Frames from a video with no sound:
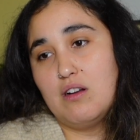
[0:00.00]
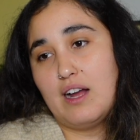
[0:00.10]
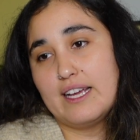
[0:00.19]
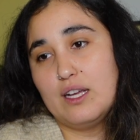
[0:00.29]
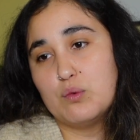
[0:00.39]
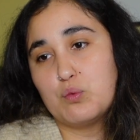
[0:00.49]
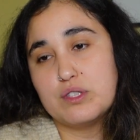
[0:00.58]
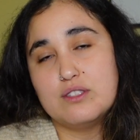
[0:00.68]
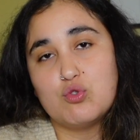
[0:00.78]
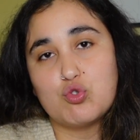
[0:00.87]
I get
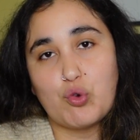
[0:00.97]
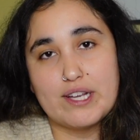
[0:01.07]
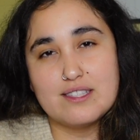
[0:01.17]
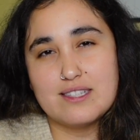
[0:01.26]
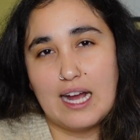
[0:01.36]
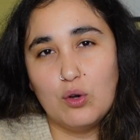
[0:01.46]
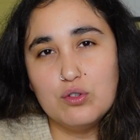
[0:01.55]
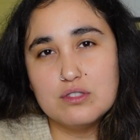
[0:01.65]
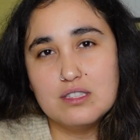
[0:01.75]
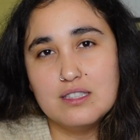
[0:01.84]
really stressed
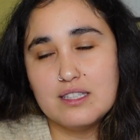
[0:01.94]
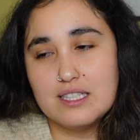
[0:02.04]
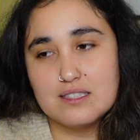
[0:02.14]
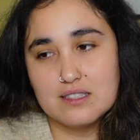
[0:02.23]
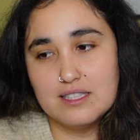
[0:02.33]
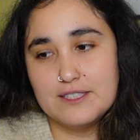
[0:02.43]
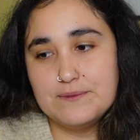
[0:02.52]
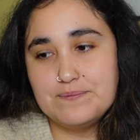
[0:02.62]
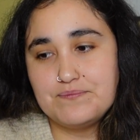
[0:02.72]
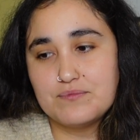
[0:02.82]
out
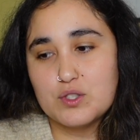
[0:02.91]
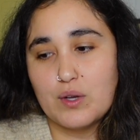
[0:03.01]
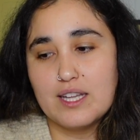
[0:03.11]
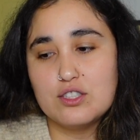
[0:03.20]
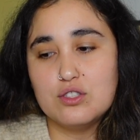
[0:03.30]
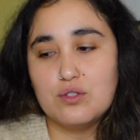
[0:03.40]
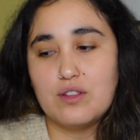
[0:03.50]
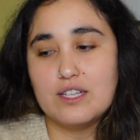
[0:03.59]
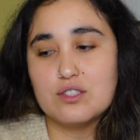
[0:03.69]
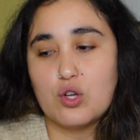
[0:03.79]
easily. So I like to do
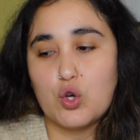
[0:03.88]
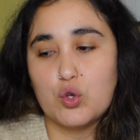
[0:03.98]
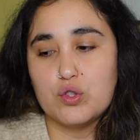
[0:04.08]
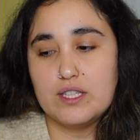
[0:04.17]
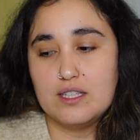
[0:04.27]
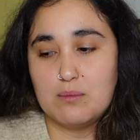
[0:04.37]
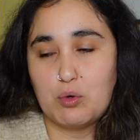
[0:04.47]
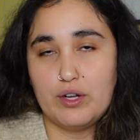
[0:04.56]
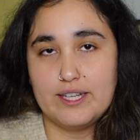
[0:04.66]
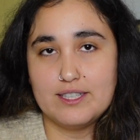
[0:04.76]
things early in the
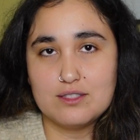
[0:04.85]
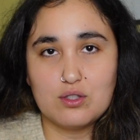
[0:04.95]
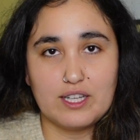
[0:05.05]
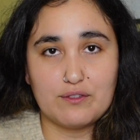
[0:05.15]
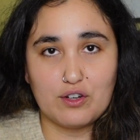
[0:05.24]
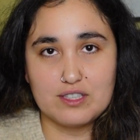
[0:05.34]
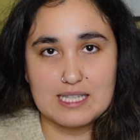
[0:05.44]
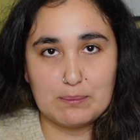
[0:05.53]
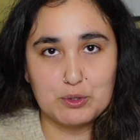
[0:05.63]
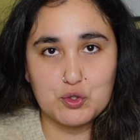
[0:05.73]
morning. So like for
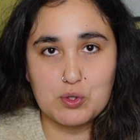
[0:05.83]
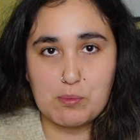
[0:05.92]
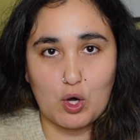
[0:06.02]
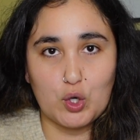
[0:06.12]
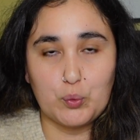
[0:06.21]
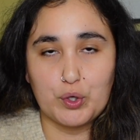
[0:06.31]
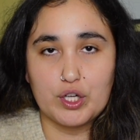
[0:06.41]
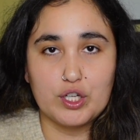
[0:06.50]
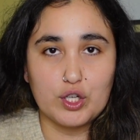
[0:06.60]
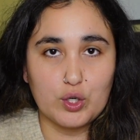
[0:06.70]
example, tomorrow we're
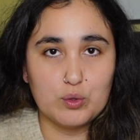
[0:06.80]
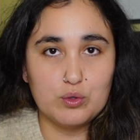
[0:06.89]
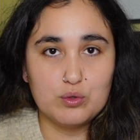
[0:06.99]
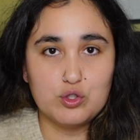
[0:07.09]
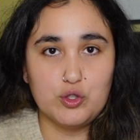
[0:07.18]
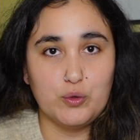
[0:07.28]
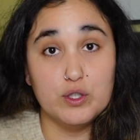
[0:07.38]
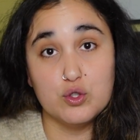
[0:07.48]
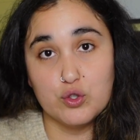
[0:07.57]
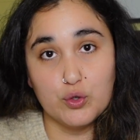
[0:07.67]
gonna go to
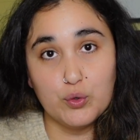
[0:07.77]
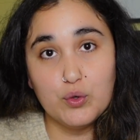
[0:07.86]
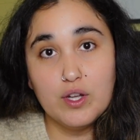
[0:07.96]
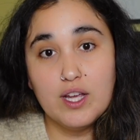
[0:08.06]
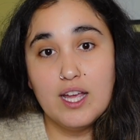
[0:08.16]
a zoo.